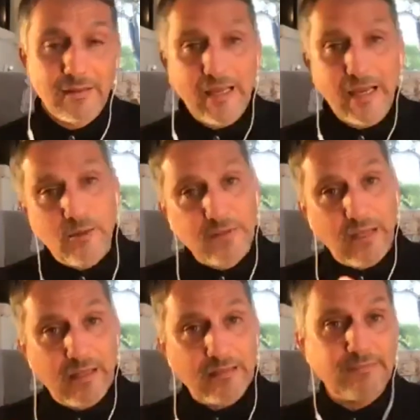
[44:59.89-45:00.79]
down
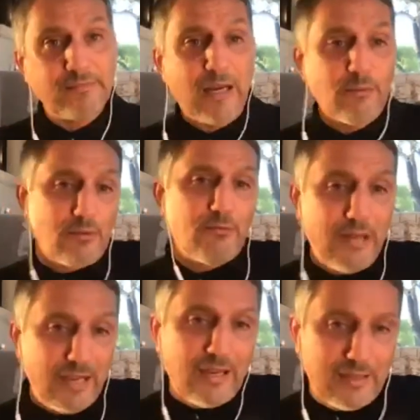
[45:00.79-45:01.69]
the
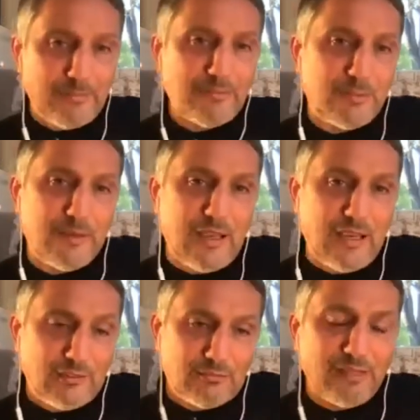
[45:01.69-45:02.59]
drain.
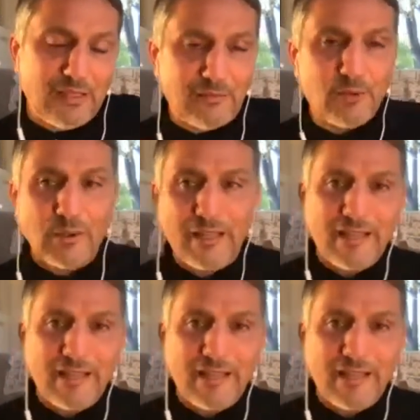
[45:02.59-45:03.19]
I don't like